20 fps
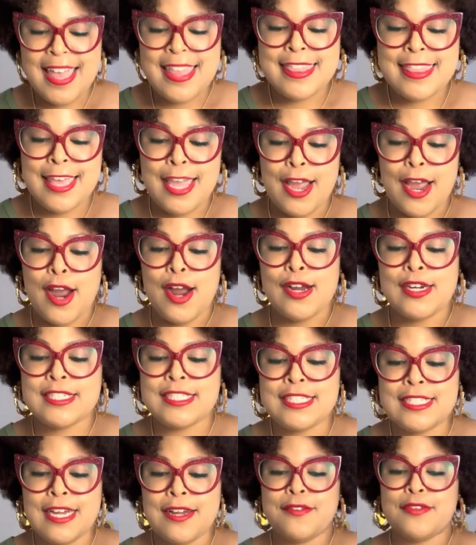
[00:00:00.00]
There are
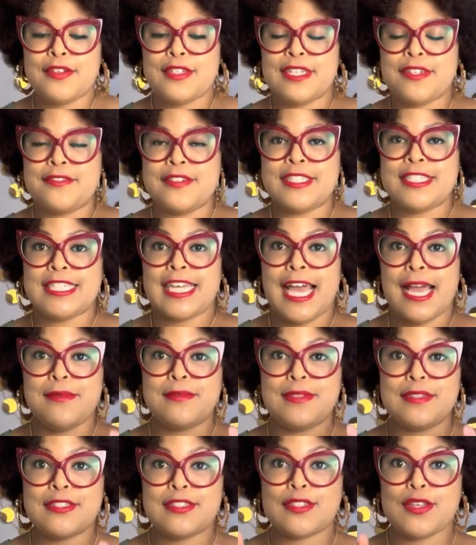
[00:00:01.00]
several different
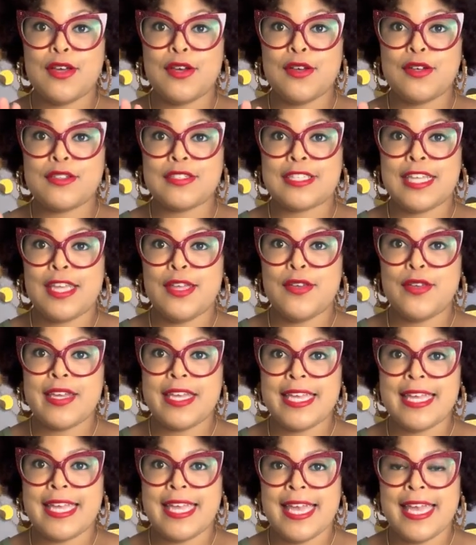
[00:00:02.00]
types of skulls that you
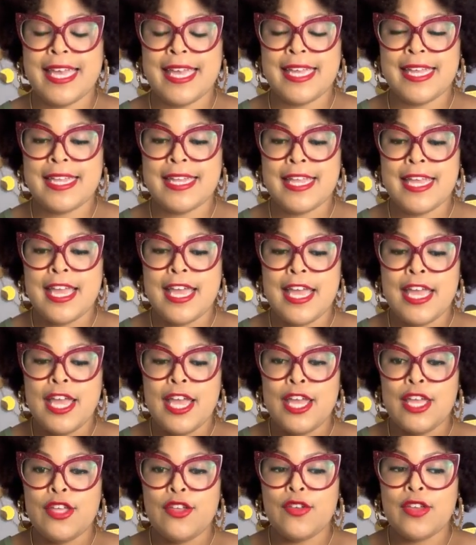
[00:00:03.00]
can get.
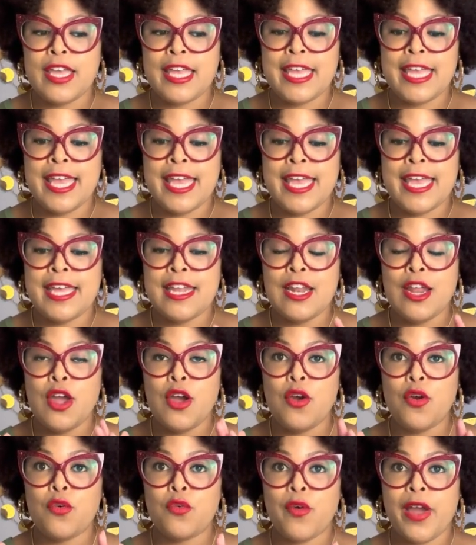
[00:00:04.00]
You can get
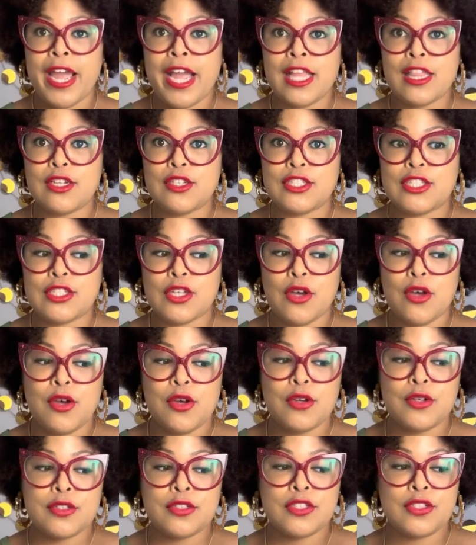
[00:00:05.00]
regular
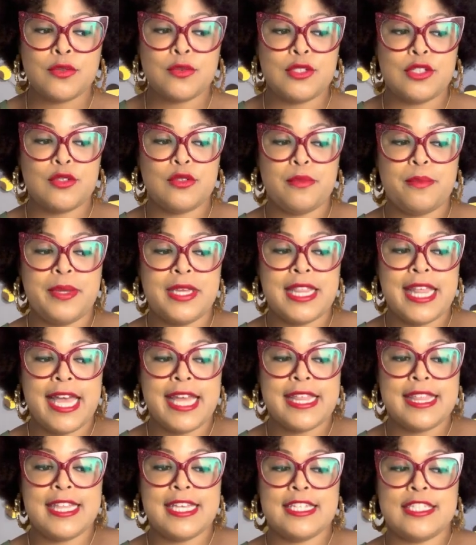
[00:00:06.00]
skulls, which would be
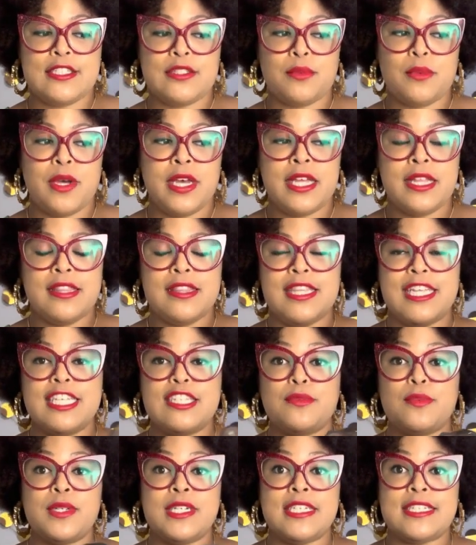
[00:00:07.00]
like this one.
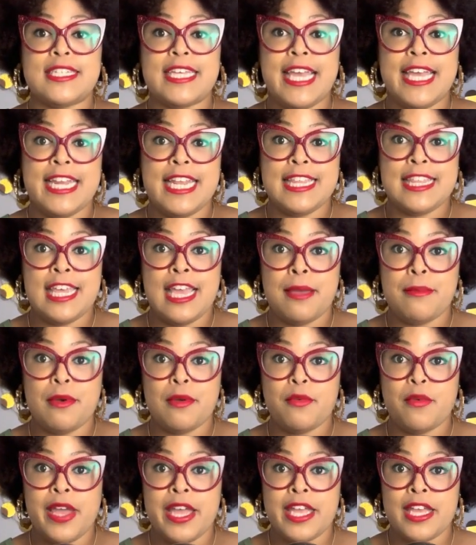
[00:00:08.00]
This one is anything
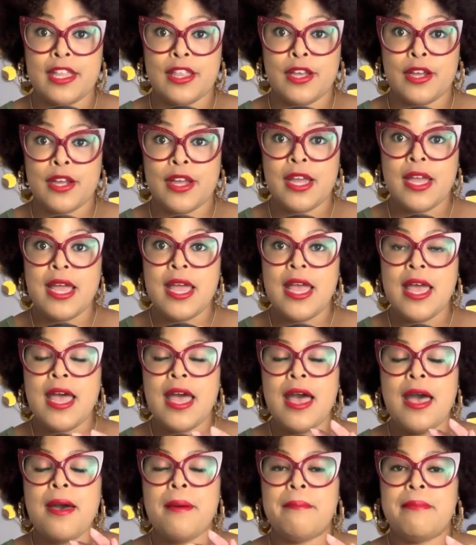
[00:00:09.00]
but regular,
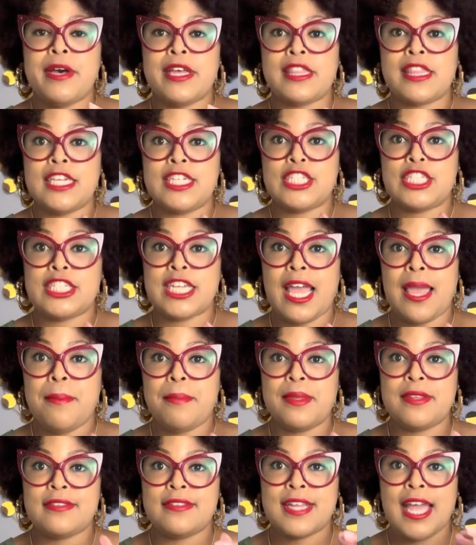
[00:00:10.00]
but the shape
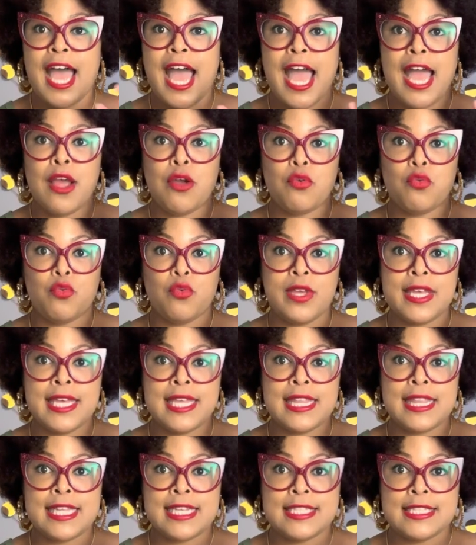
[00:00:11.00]
is not
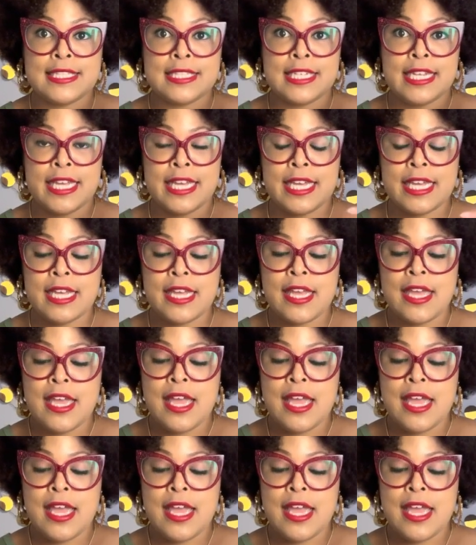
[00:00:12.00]
realistic.